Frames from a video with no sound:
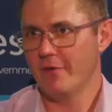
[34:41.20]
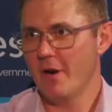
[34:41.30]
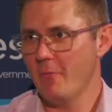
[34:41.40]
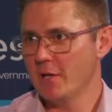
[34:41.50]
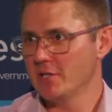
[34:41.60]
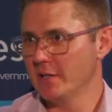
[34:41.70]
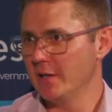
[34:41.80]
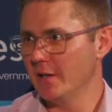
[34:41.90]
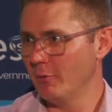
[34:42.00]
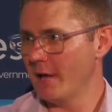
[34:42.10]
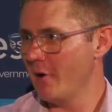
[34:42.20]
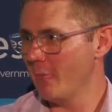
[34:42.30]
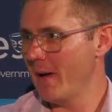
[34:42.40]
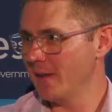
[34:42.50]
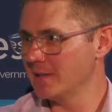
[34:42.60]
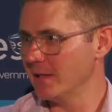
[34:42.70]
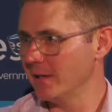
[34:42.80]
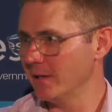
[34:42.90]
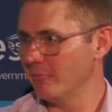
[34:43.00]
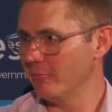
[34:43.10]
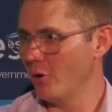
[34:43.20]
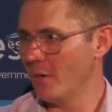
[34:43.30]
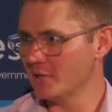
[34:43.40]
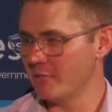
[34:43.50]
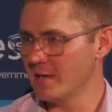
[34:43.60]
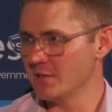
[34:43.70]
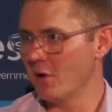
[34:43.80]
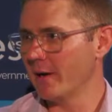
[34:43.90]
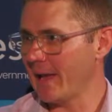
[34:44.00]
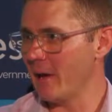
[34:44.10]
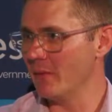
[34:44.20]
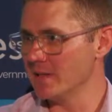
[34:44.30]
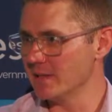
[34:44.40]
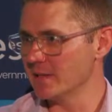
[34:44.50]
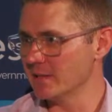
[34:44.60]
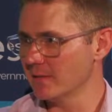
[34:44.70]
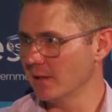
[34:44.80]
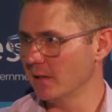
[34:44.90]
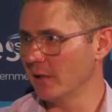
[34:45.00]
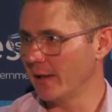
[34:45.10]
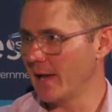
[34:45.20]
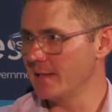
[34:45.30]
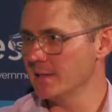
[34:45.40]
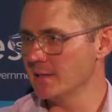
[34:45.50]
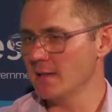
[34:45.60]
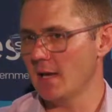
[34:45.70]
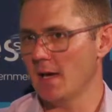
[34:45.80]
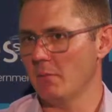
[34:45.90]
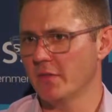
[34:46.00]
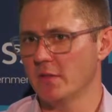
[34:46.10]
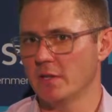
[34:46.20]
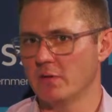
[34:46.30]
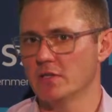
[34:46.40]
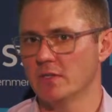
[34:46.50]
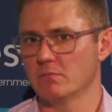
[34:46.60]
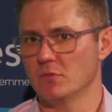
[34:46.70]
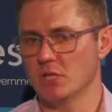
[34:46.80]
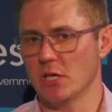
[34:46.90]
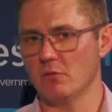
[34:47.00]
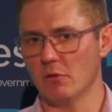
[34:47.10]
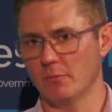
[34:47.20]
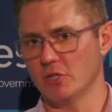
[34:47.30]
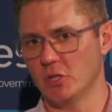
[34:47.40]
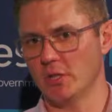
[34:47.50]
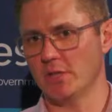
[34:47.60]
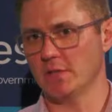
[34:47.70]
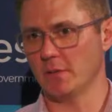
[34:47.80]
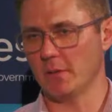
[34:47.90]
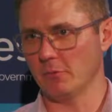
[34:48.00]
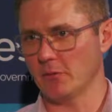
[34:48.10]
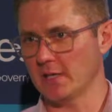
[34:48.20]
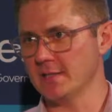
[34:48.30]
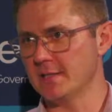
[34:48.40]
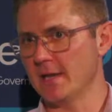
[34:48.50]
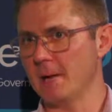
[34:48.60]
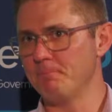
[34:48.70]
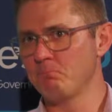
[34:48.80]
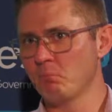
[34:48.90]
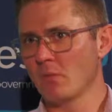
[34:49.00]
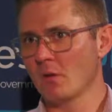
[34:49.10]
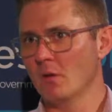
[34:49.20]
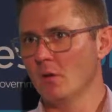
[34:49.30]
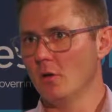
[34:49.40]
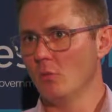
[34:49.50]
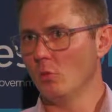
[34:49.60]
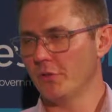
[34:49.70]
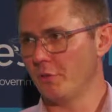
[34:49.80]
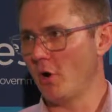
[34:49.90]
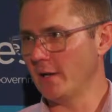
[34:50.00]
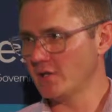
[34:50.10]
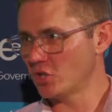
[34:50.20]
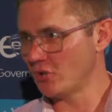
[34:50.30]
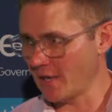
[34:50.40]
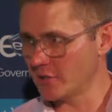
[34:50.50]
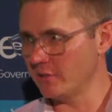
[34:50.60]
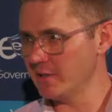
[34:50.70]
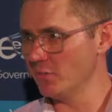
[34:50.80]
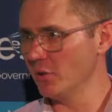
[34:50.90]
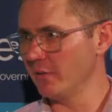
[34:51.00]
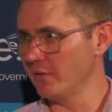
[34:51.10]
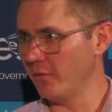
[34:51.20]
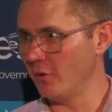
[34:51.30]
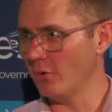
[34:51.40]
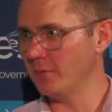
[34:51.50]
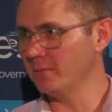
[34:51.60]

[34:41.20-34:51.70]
much we're going back to almost redesigning our business in a lot of cases. I think there is some genuine opportunities for people to consider what the right structure is moving forward.